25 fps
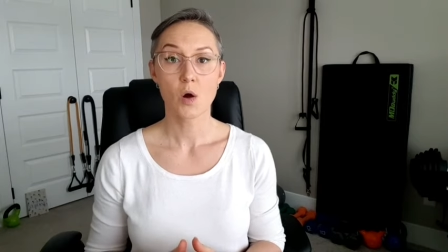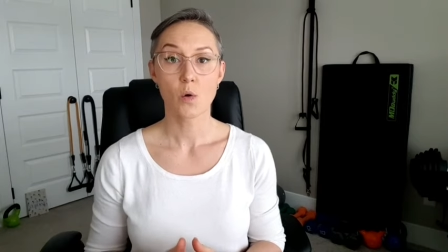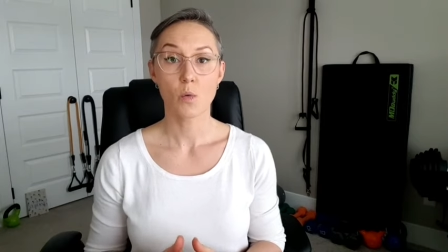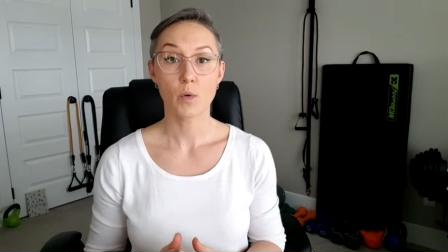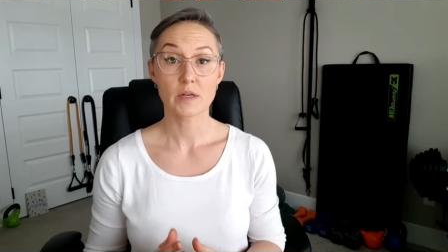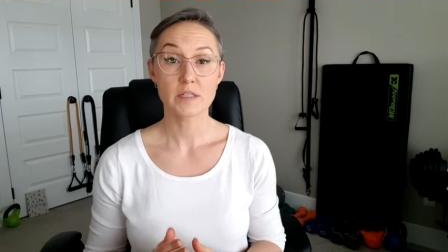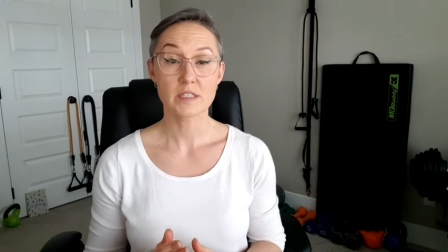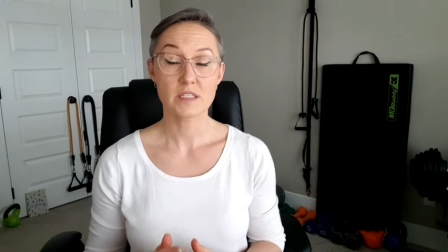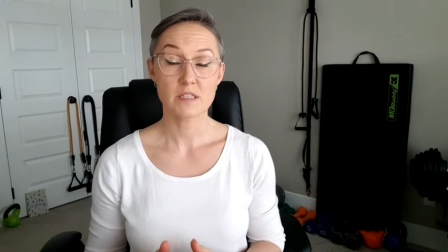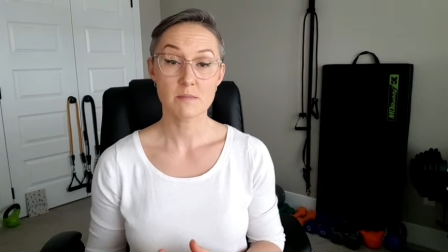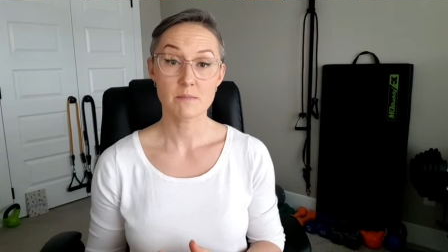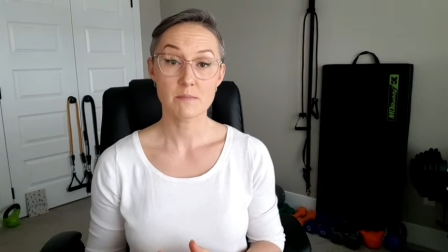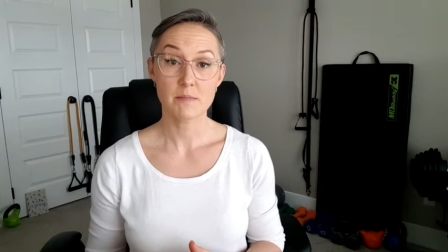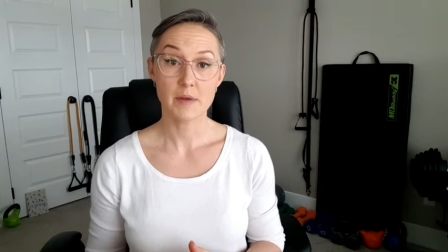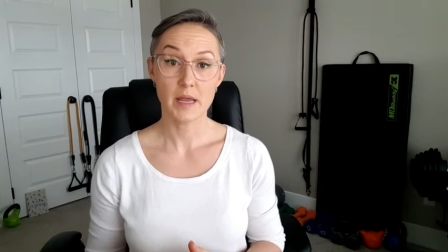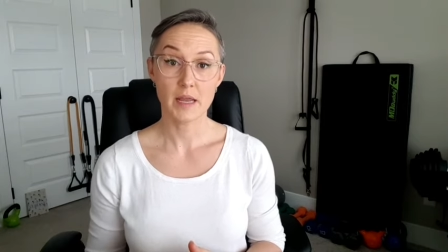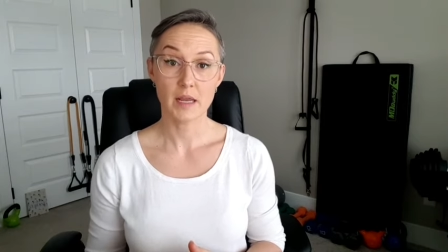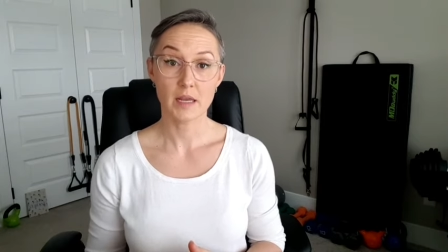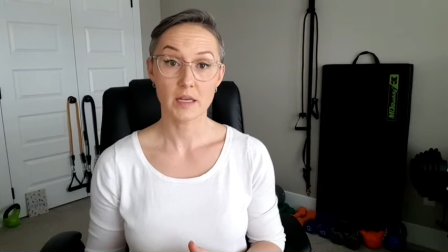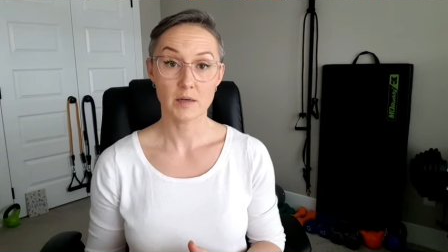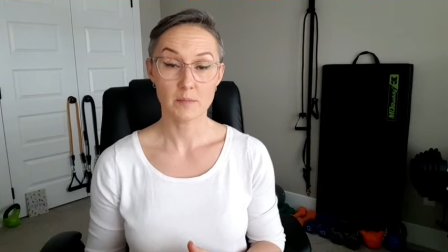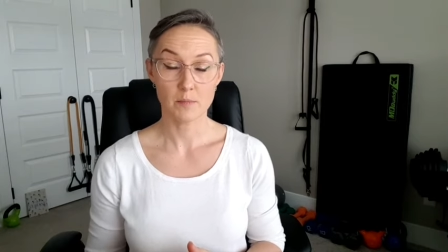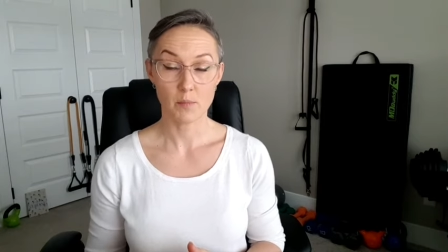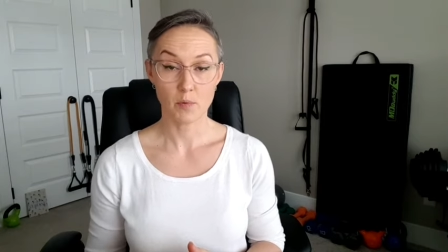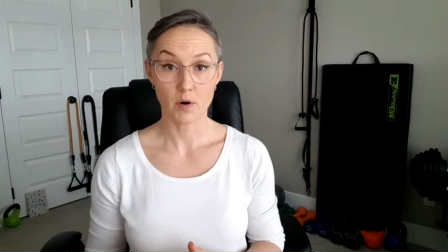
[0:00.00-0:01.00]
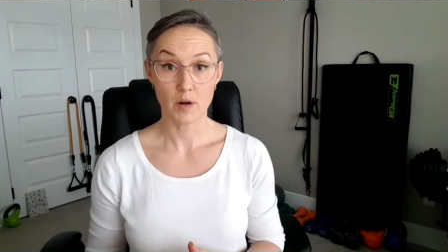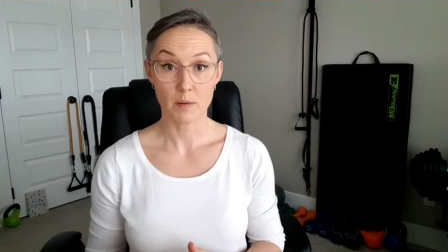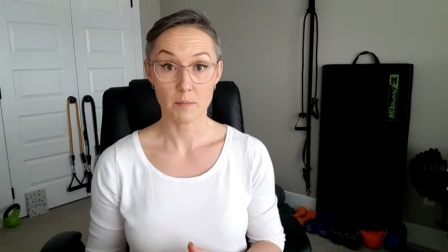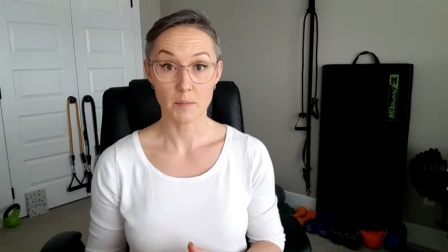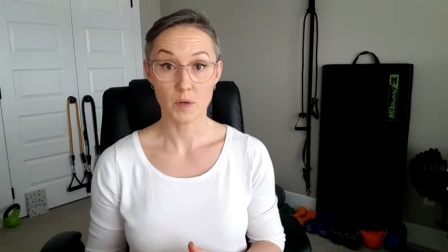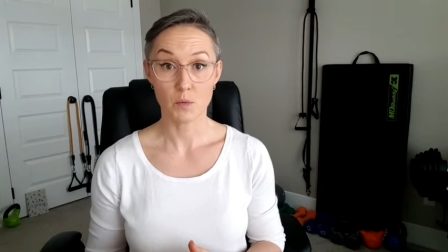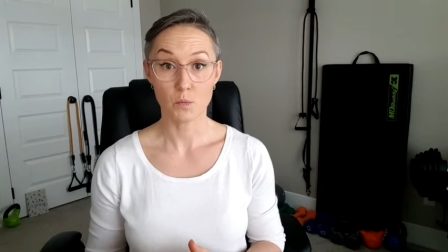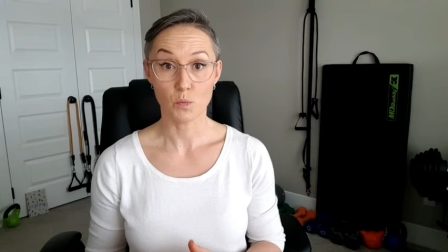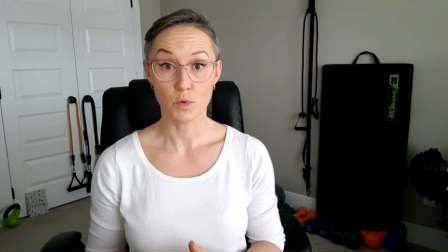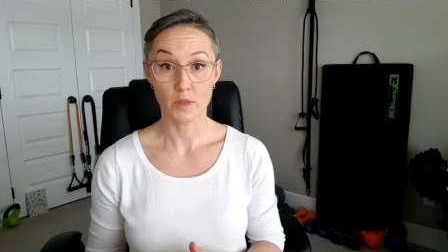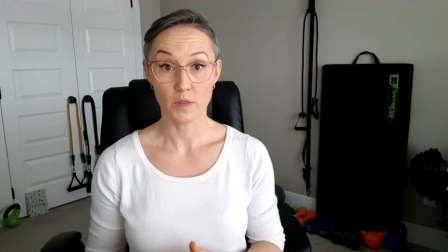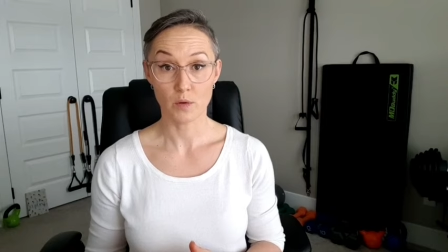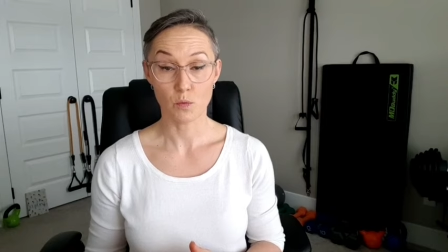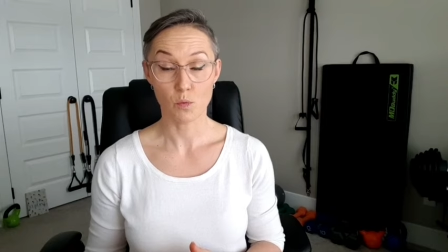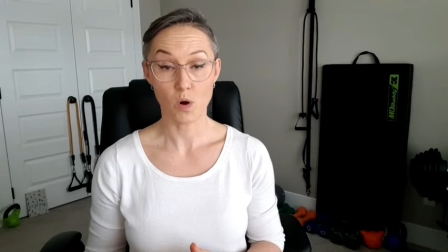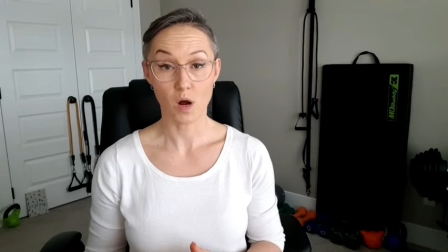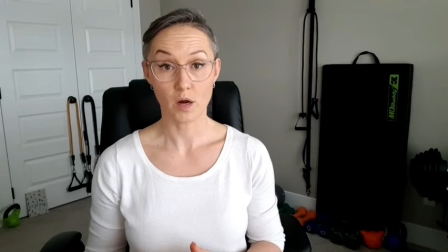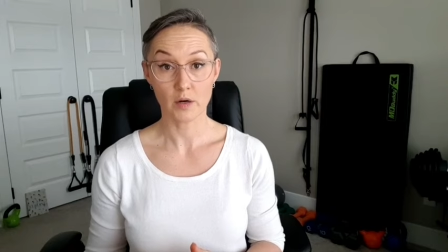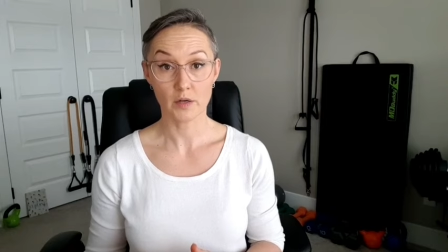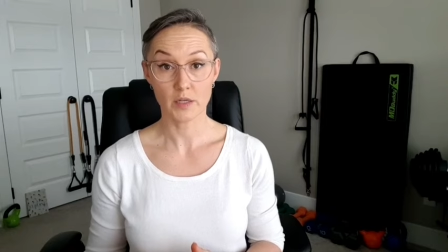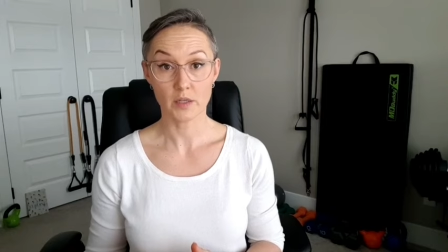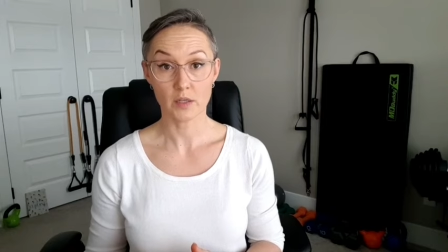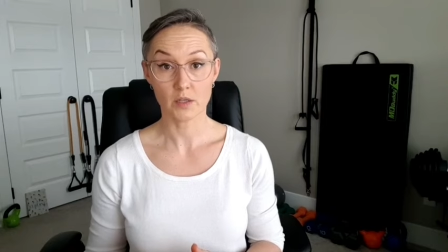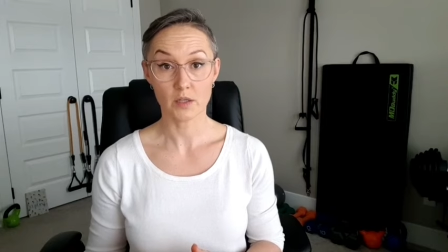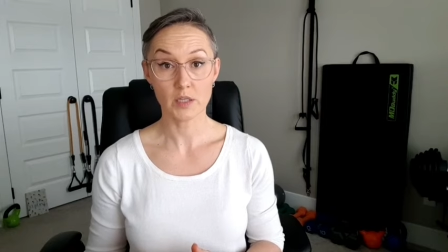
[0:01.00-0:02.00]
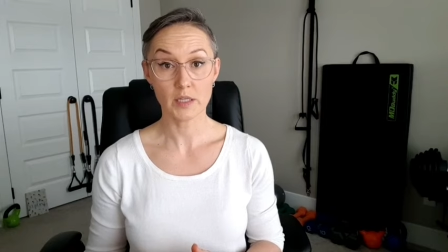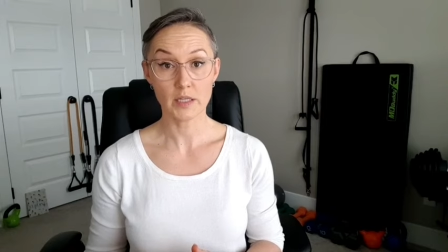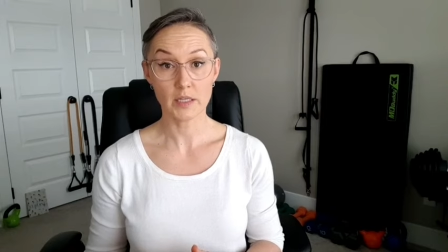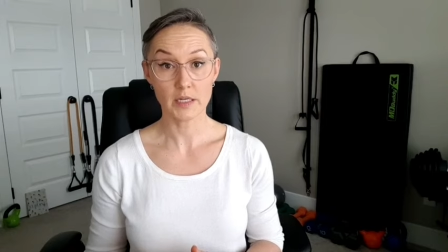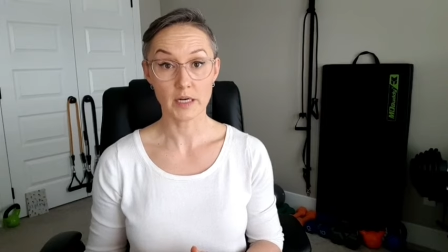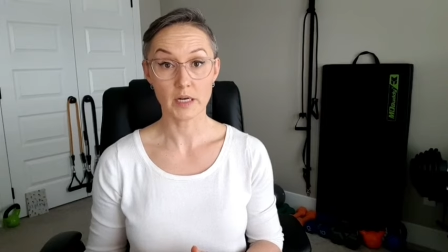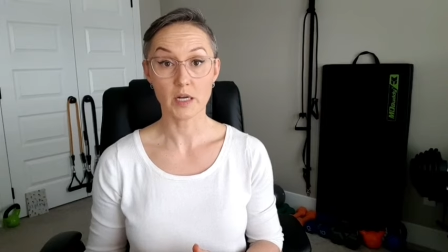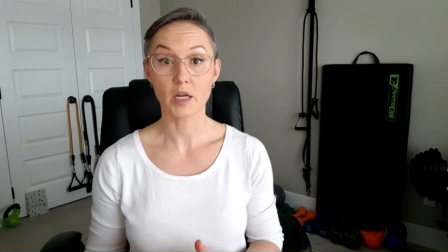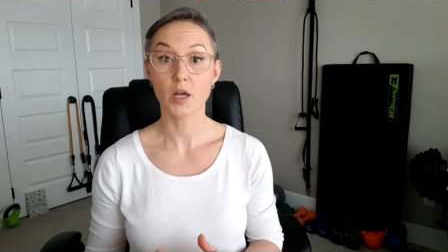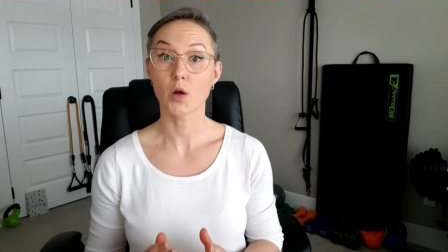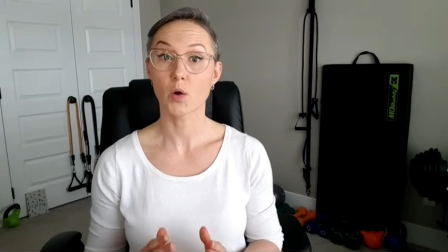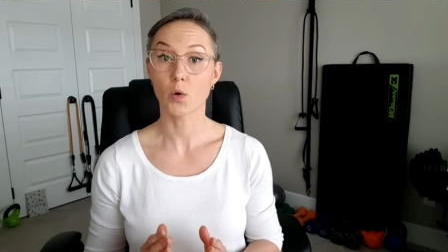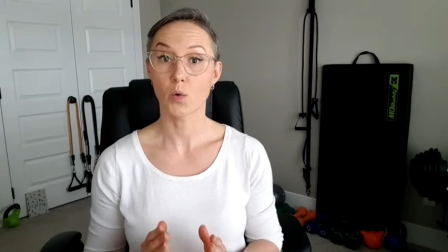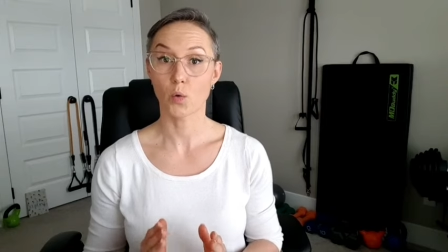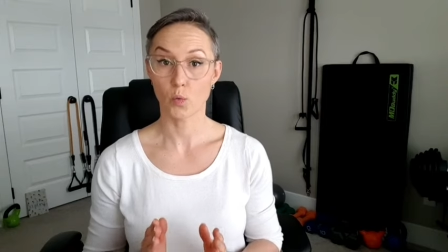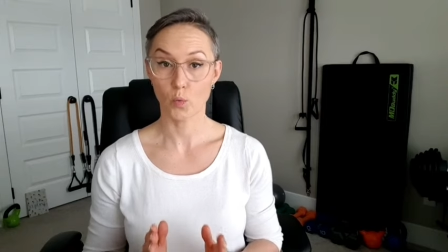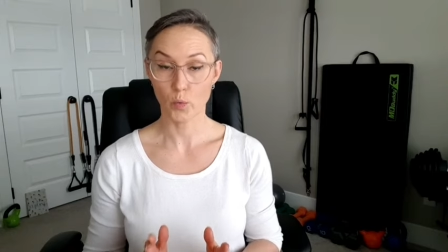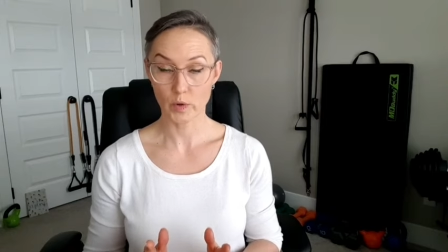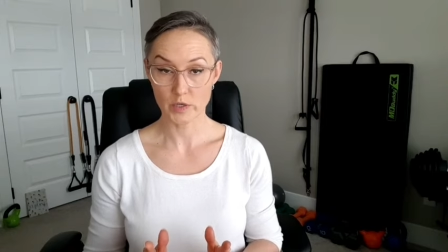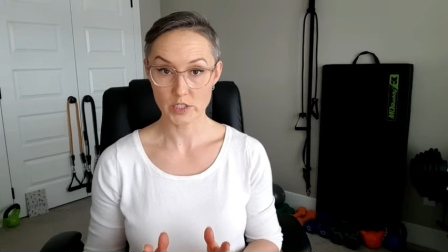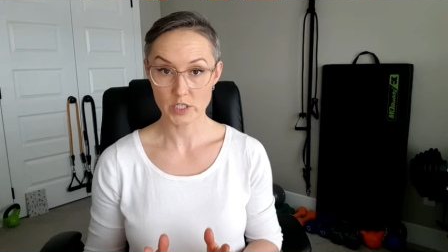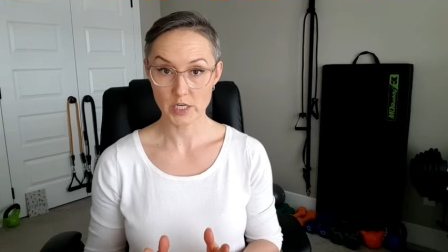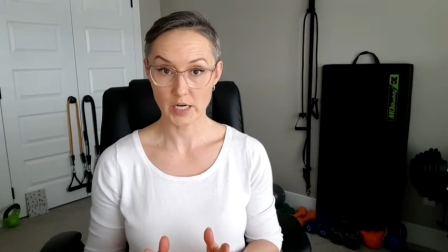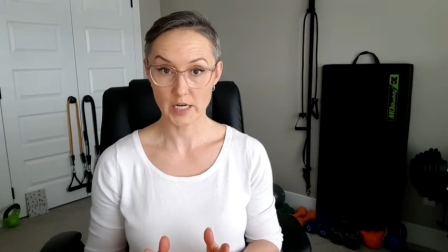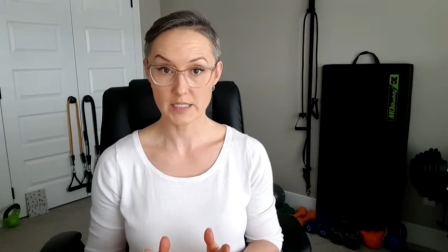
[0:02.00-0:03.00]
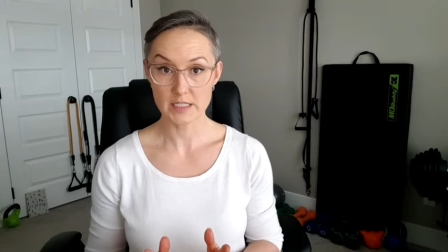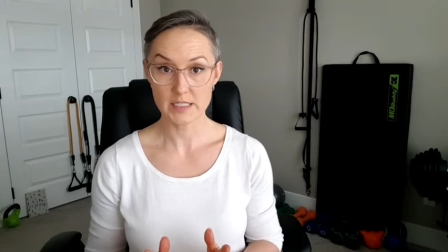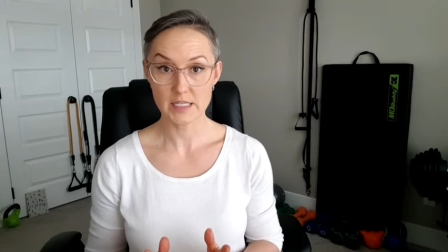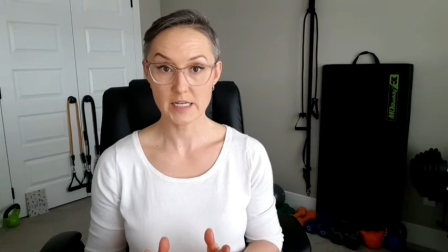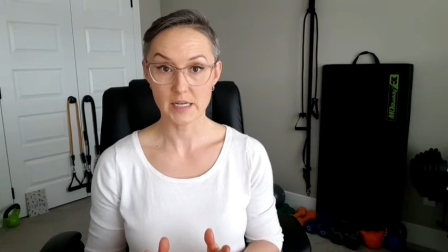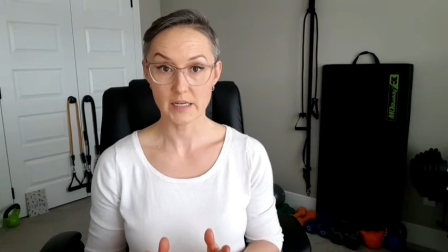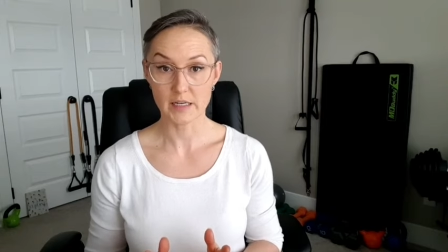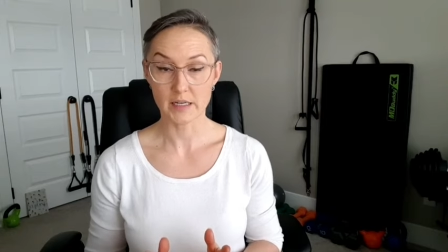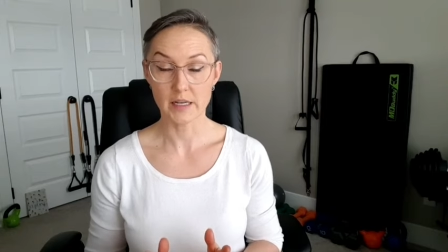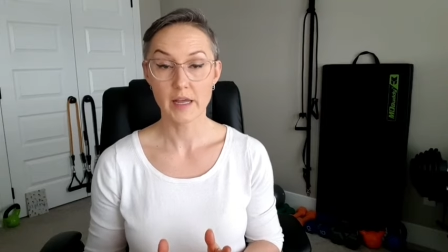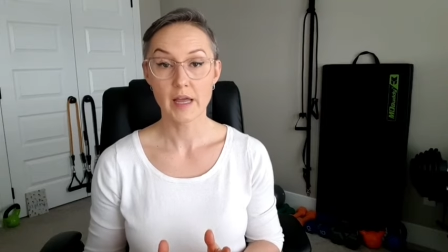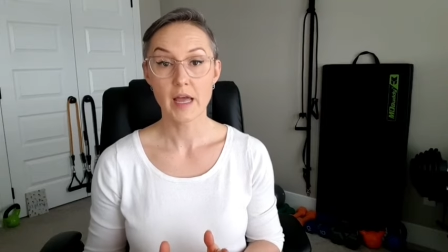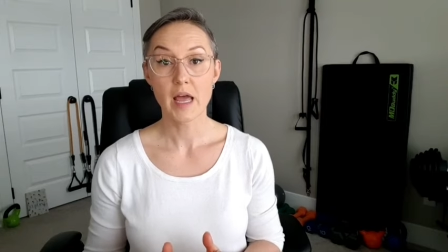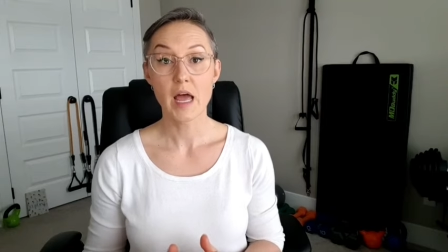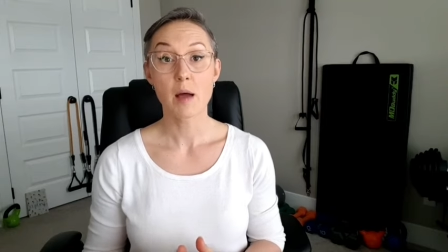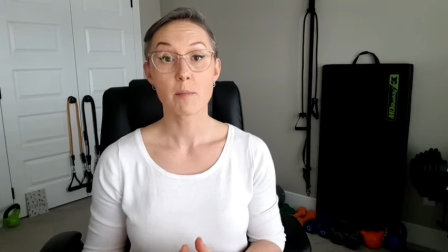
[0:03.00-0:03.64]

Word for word: was to make an appointment with a walk-in clinic, which I did.